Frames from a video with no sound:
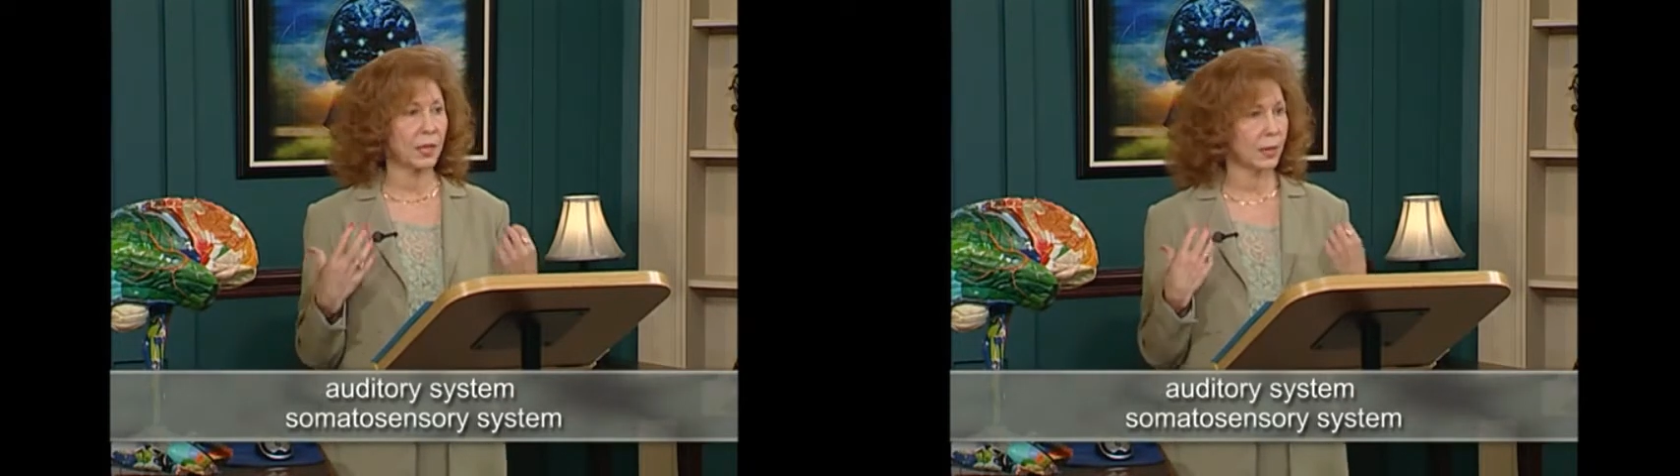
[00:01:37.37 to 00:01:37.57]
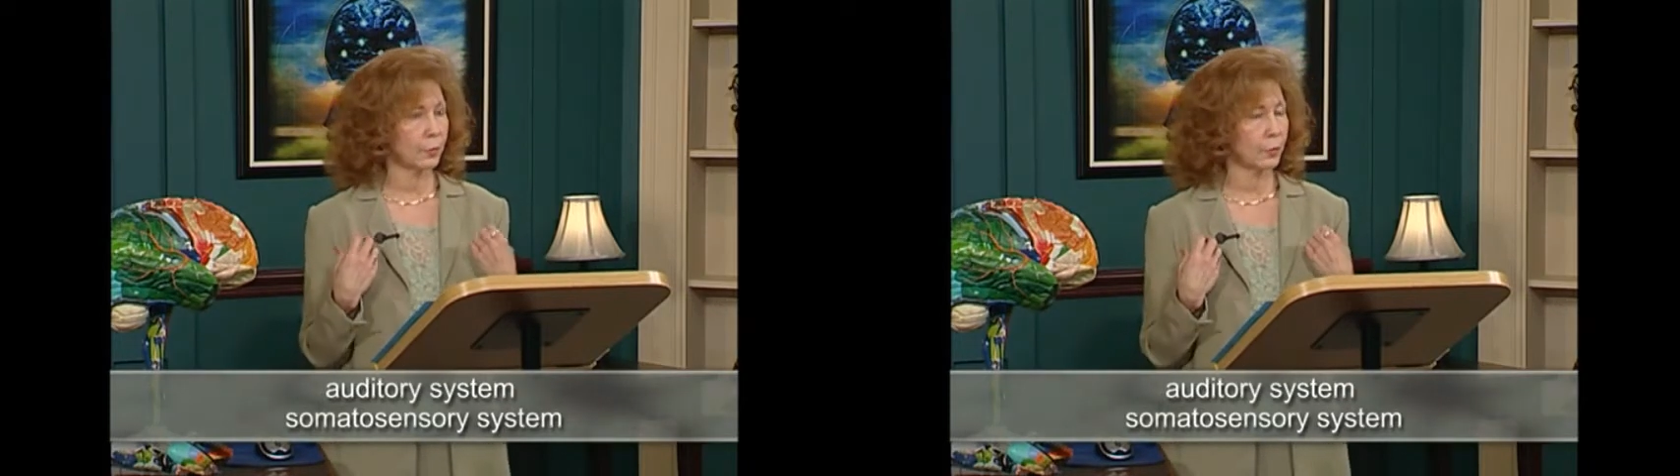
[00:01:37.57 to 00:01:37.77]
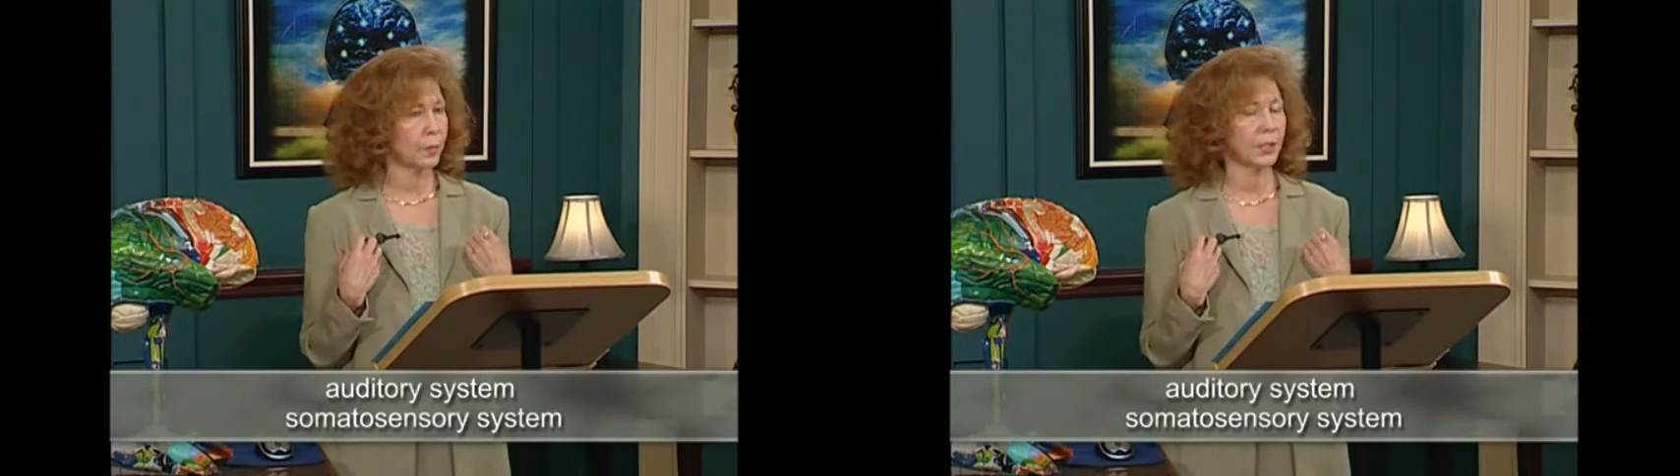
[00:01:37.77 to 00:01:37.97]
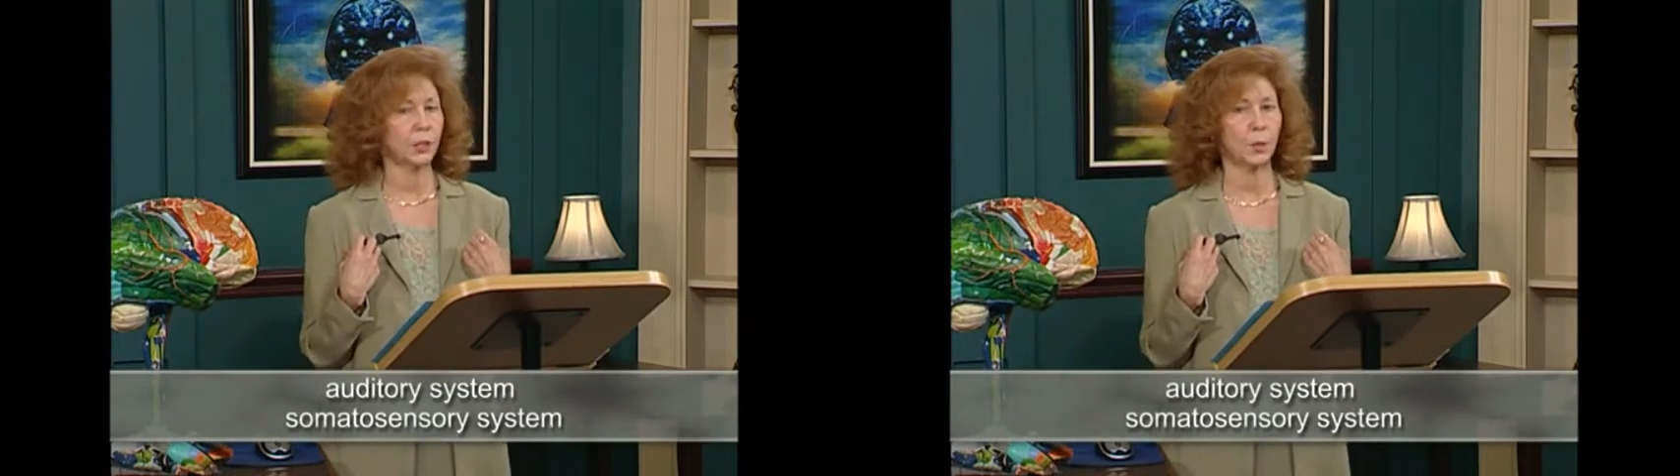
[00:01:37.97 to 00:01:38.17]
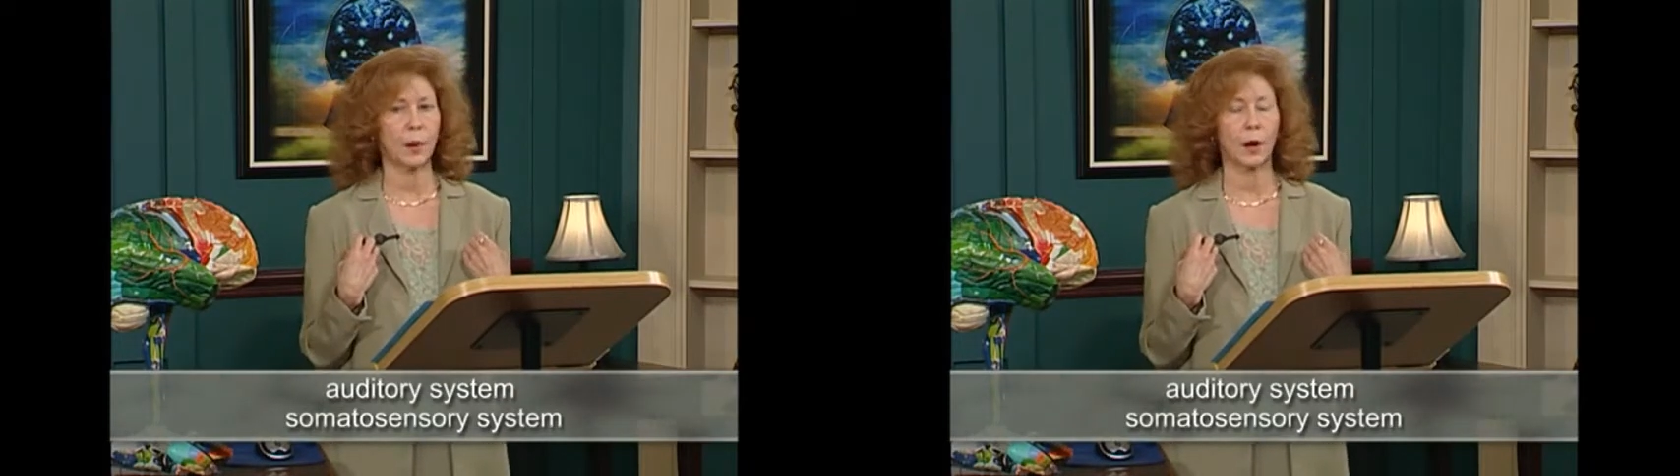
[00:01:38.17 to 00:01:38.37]
get
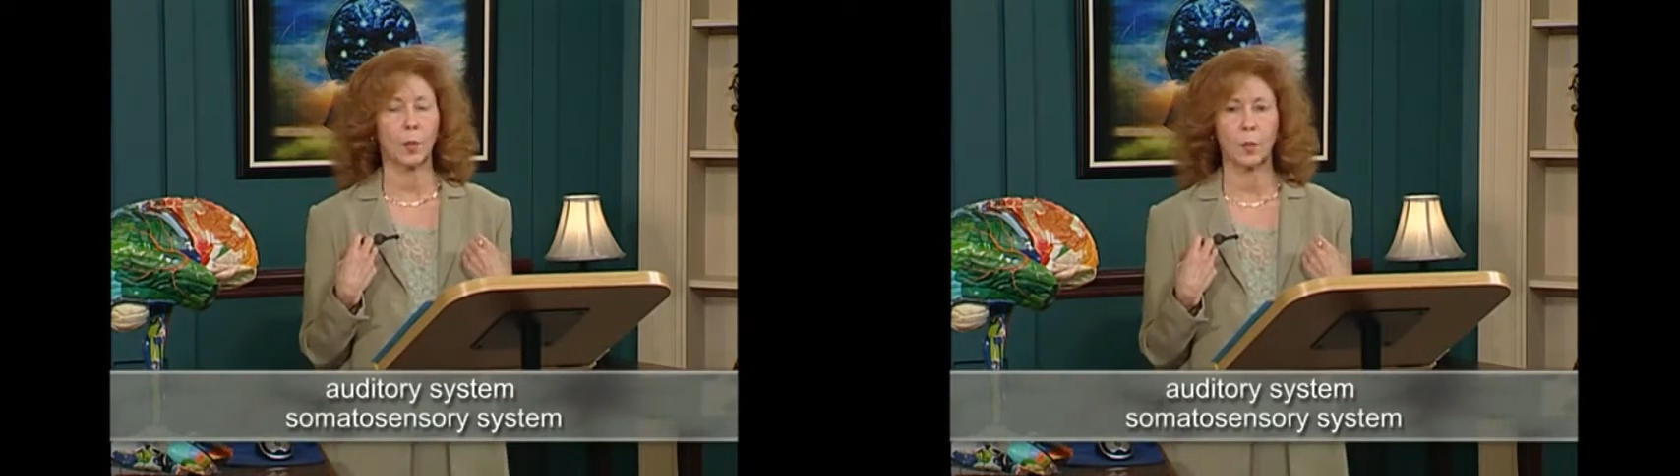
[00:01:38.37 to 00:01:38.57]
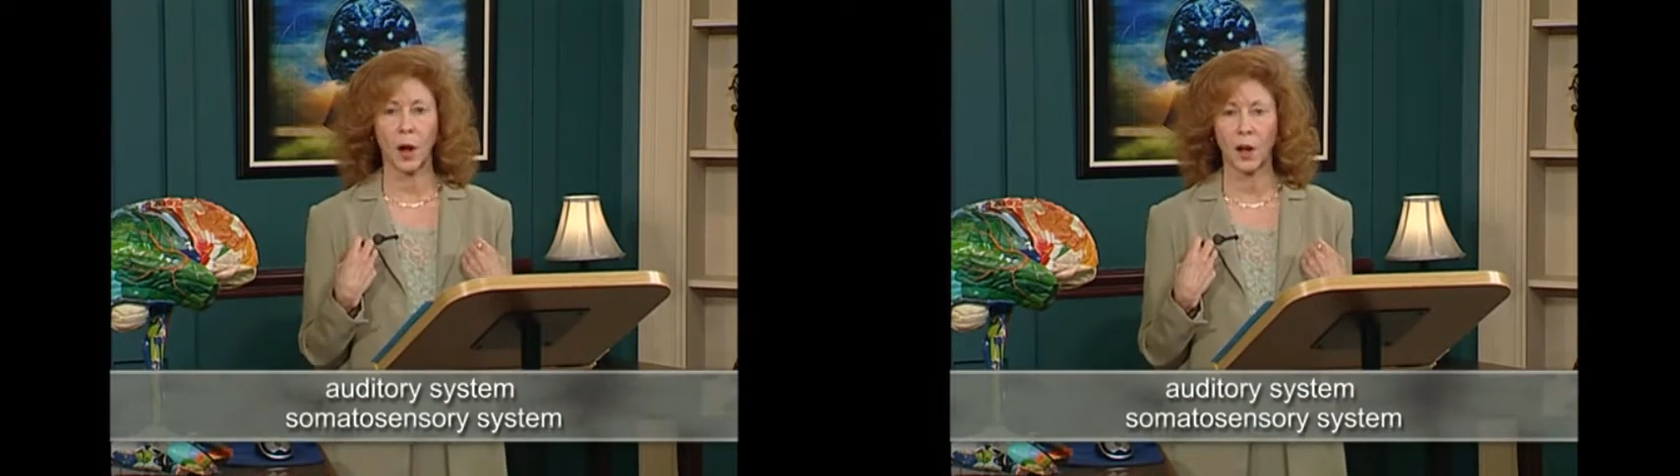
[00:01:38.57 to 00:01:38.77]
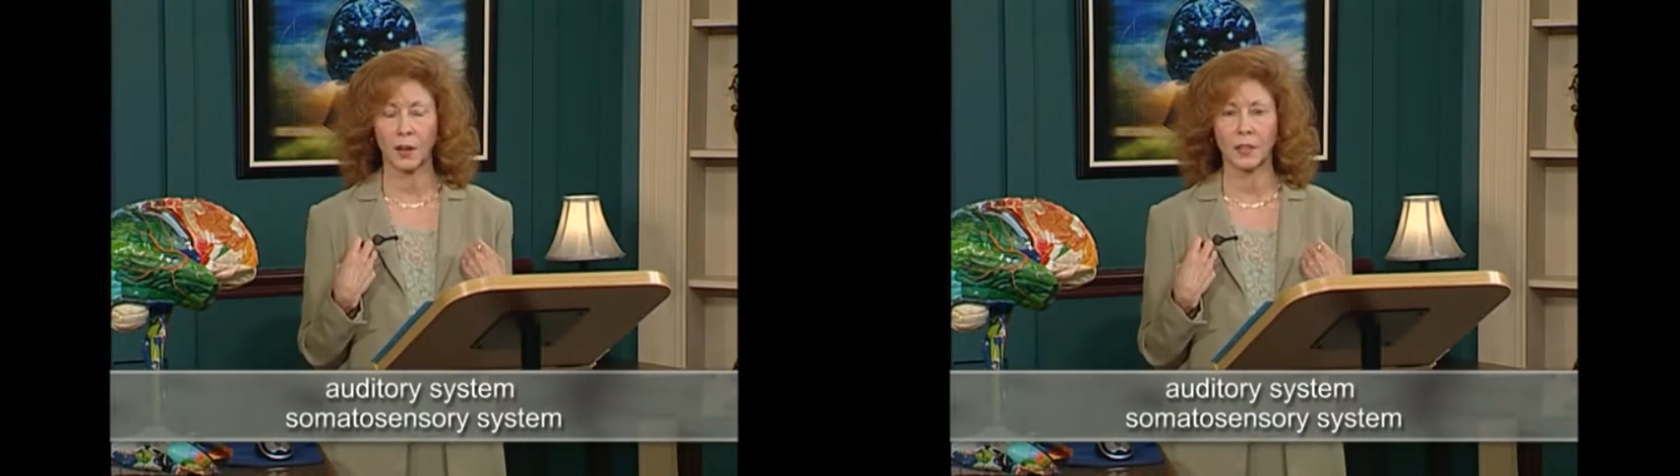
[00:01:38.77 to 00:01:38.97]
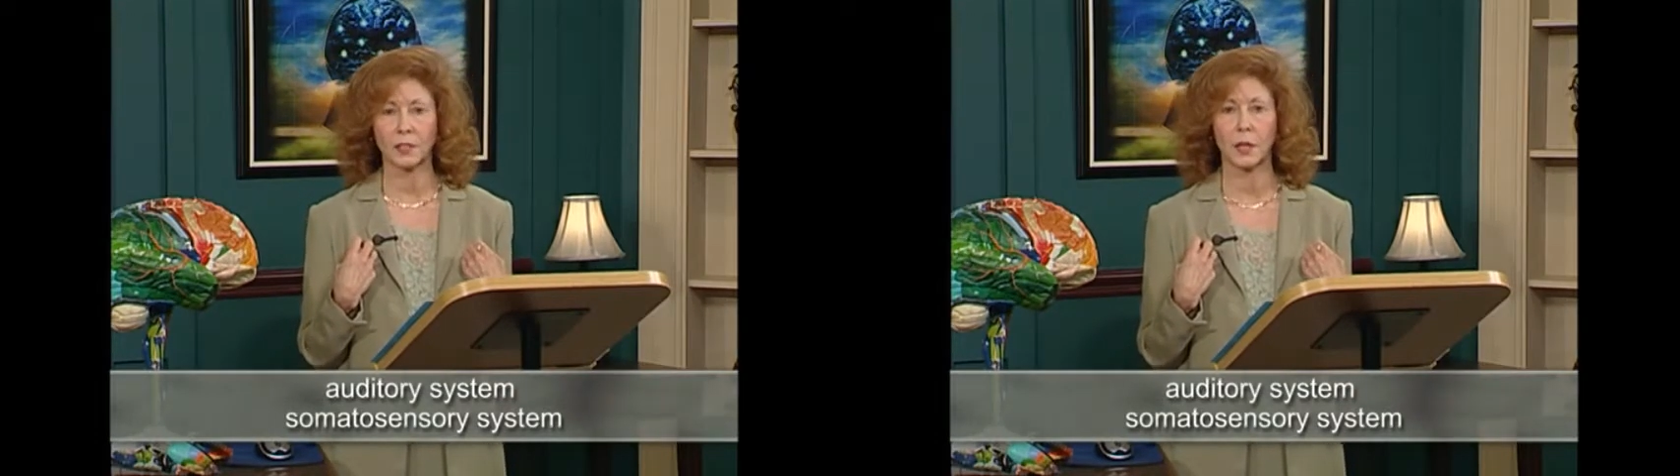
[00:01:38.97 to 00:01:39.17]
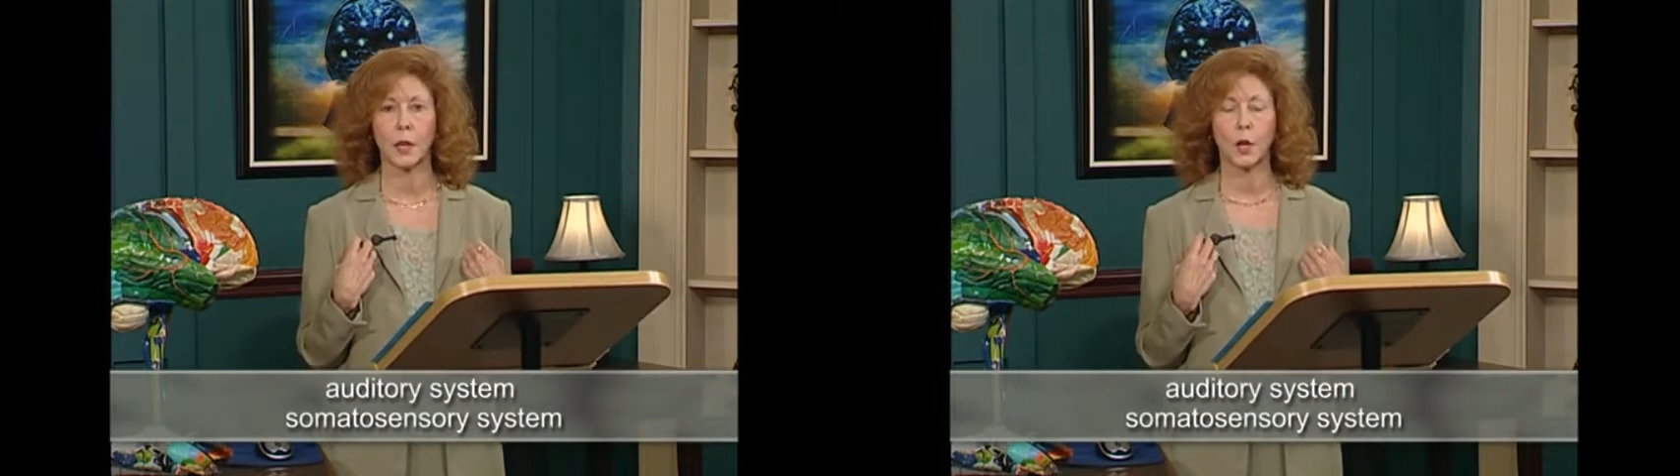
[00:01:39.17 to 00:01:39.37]
information about our bodies.